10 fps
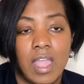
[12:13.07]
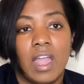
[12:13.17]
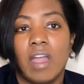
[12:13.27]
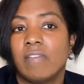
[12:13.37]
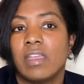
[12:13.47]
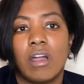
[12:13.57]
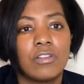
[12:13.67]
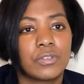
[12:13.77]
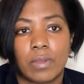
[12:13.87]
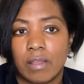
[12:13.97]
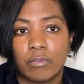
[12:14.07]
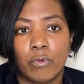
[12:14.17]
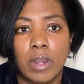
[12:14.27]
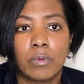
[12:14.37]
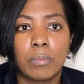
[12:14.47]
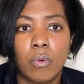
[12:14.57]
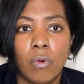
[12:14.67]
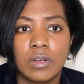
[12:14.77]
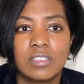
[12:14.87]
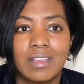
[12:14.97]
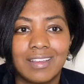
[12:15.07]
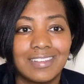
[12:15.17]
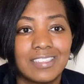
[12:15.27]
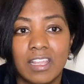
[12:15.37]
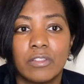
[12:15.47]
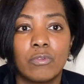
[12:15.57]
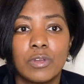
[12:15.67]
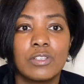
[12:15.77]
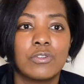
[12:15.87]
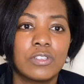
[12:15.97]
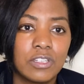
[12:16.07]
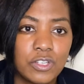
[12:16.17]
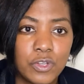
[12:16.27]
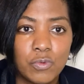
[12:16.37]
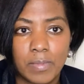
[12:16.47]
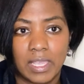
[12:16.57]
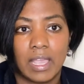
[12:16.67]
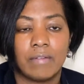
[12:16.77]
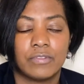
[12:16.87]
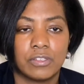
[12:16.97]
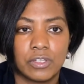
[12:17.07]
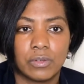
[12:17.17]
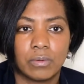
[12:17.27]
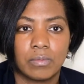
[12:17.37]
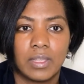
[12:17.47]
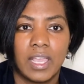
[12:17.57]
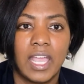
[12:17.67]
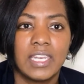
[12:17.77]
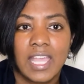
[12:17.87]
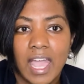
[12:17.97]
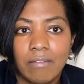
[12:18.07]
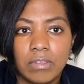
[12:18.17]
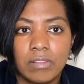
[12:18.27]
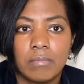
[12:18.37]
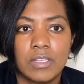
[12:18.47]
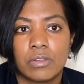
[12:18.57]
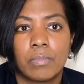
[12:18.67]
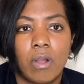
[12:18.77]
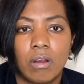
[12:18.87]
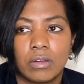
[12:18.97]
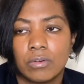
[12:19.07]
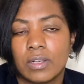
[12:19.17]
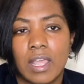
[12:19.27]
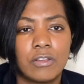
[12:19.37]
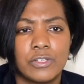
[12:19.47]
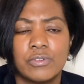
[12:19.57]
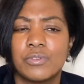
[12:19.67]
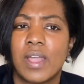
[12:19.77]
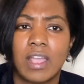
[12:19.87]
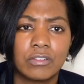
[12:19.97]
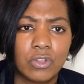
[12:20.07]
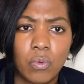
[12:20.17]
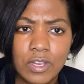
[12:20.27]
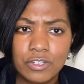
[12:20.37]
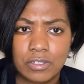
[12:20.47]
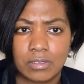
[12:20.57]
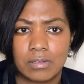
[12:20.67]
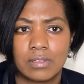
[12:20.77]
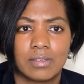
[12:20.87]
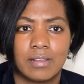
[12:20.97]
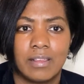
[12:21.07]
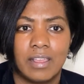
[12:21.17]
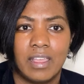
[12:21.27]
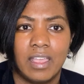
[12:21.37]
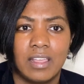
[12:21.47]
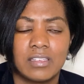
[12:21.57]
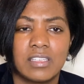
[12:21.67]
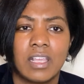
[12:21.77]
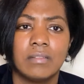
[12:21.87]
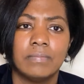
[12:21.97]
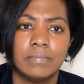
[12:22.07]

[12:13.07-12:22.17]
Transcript: And they also have great reports that cuts down the research that you may have to do. And having them as a partner allows you to ask questions and say,